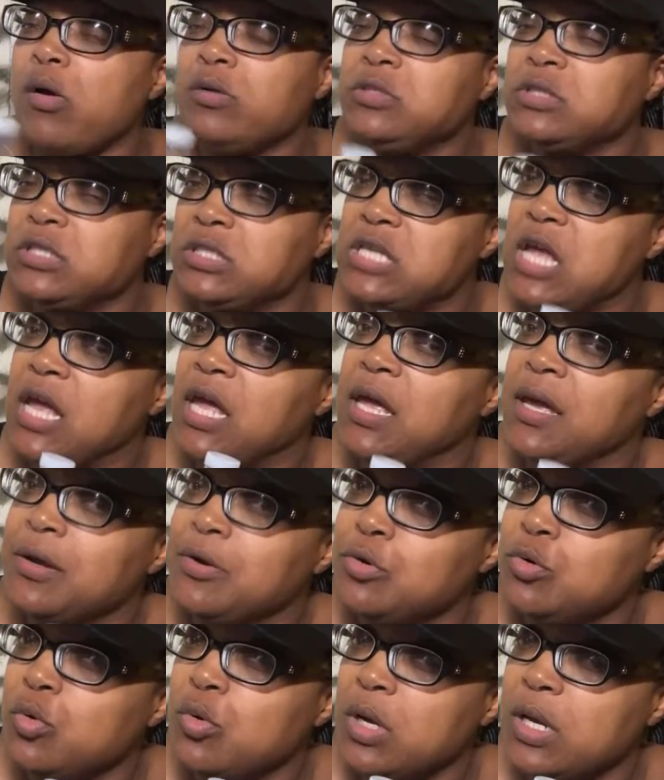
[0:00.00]
Staying
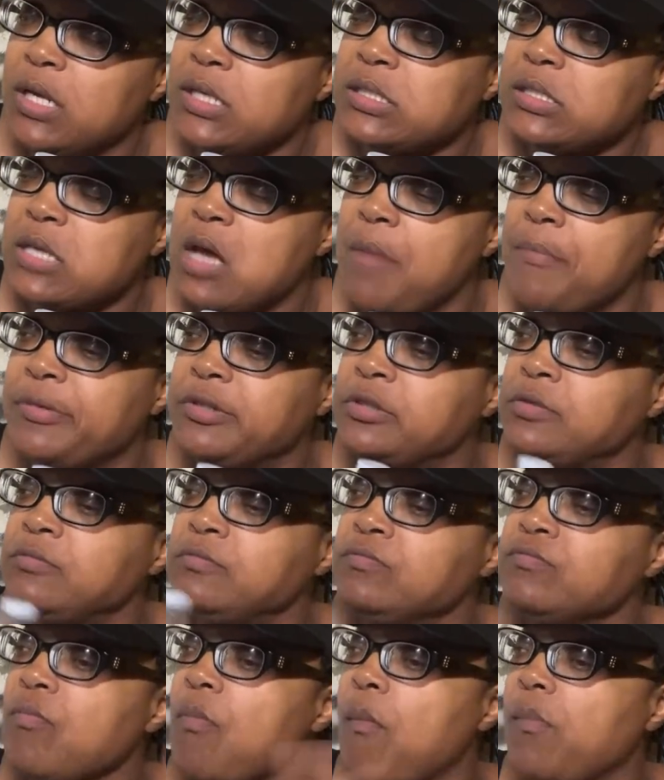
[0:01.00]
cool in the summer
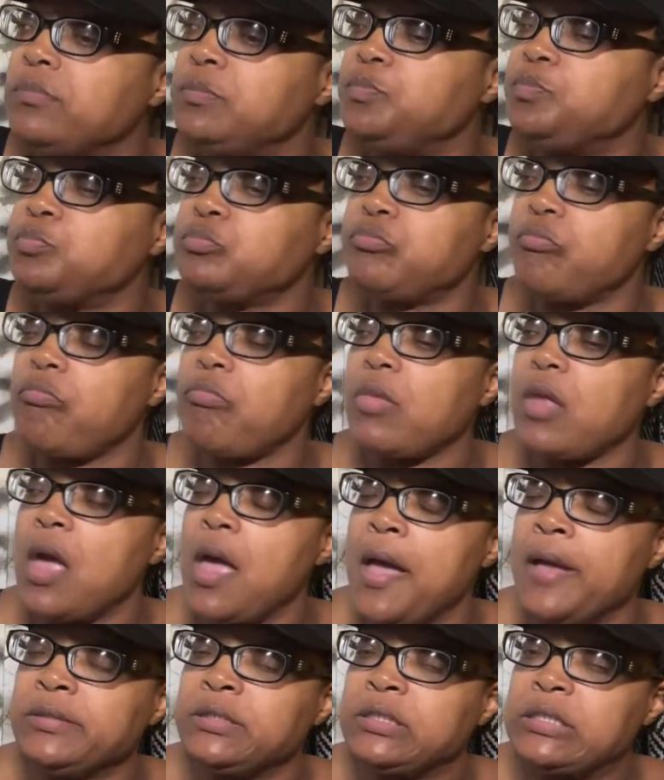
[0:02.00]

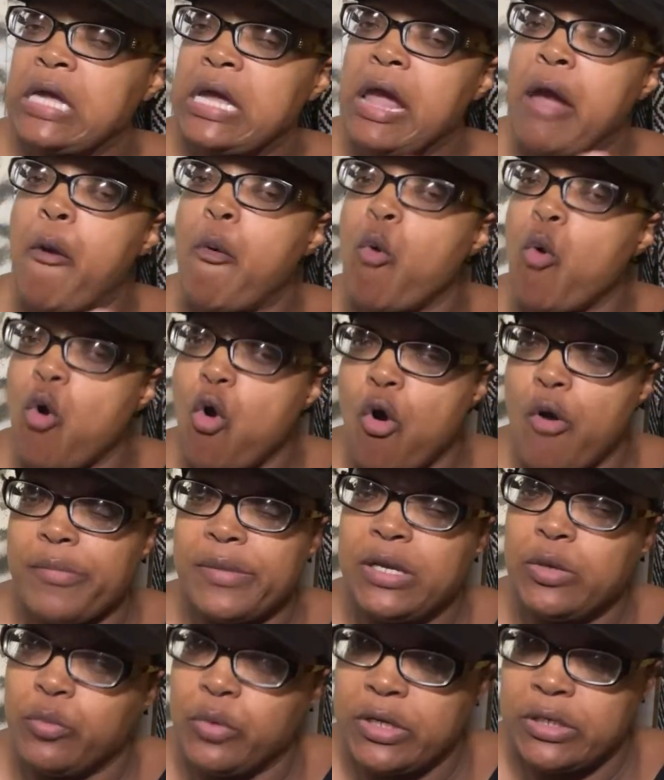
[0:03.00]
and staying warm
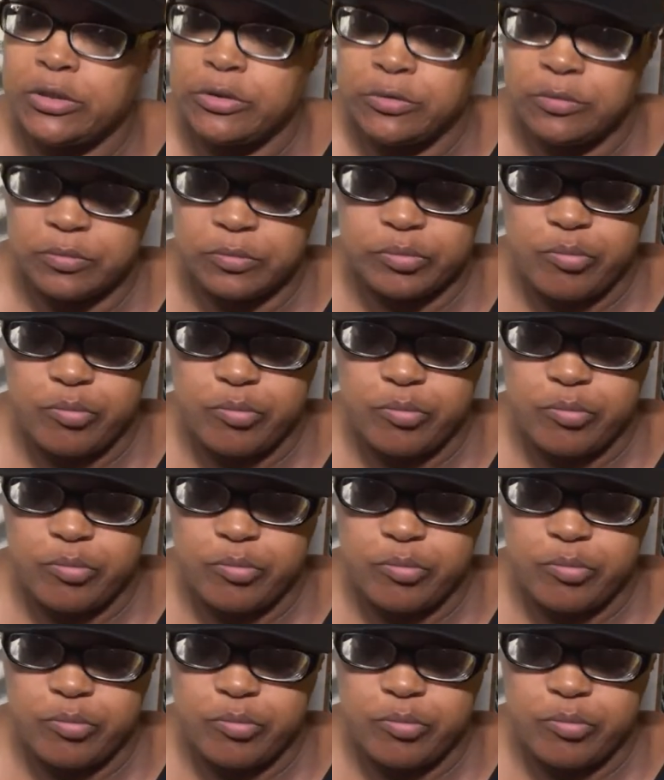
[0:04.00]
in the winter.